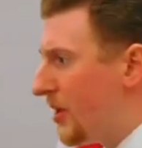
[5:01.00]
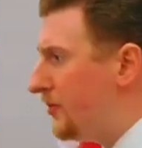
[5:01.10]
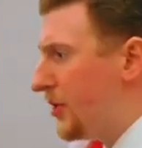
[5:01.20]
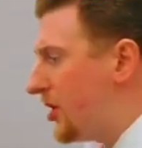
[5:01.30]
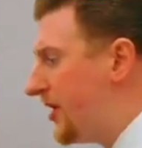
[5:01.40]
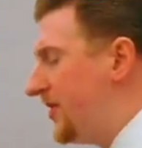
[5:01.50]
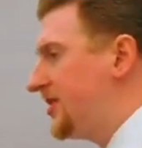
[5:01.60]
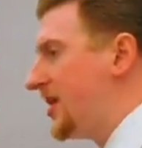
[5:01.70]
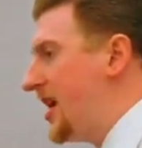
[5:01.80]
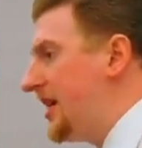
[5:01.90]
been burned at the
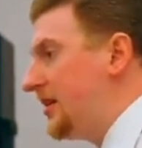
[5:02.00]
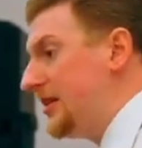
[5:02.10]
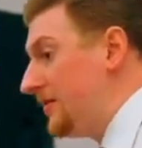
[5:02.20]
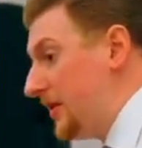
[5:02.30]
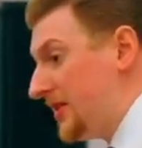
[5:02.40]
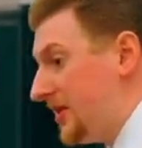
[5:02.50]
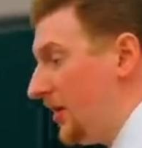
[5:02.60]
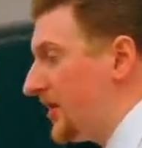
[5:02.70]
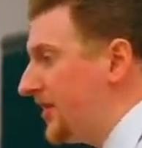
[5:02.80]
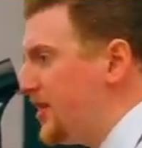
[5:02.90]
stake, and it
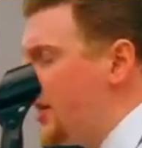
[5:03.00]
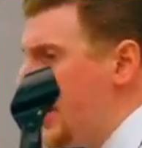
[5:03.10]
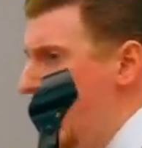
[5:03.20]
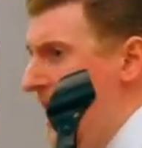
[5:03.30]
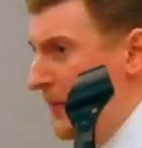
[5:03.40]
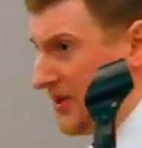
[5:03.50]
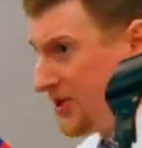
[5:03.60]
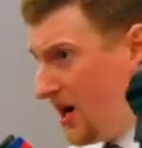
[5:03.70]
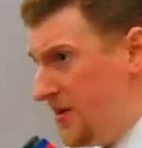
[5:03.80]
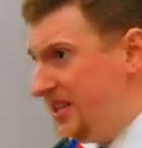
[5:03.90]
still existed, there
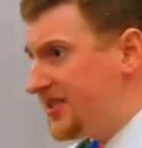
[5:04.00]
started to be